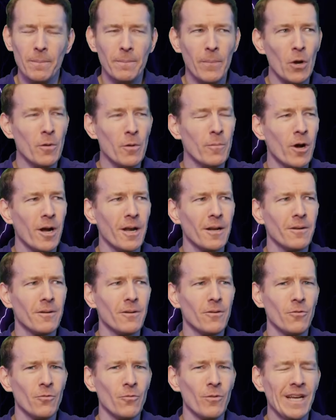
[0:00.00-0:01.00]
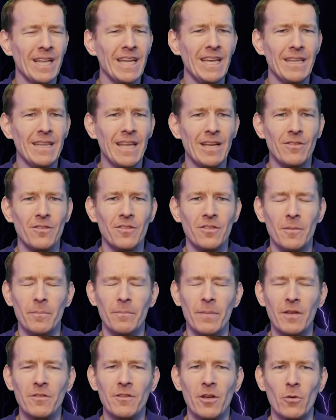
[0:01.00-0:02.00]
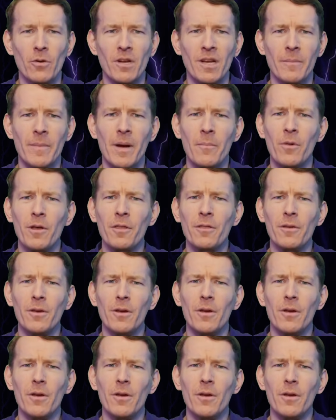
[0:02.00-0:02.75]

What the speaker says: Bone mine? Really? That's the best I could come up with?